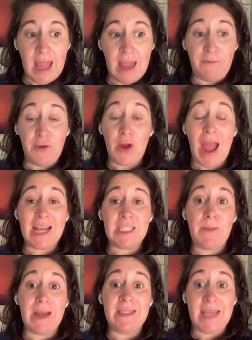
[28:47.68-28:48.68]
if your
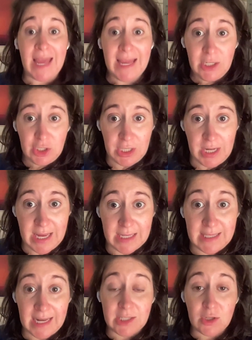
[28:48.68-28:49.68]
expectation
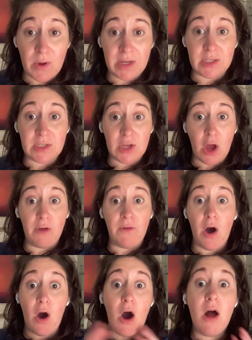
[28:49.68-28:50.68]
is that it's going to solve
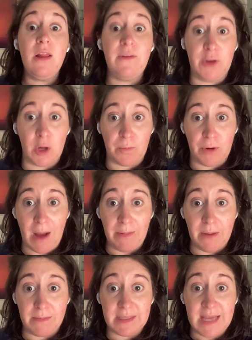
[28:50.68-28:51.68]
all of your
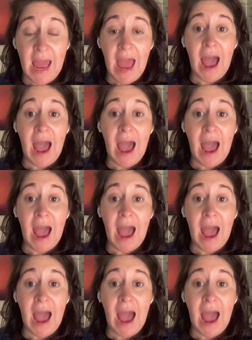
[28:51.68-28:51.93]
problems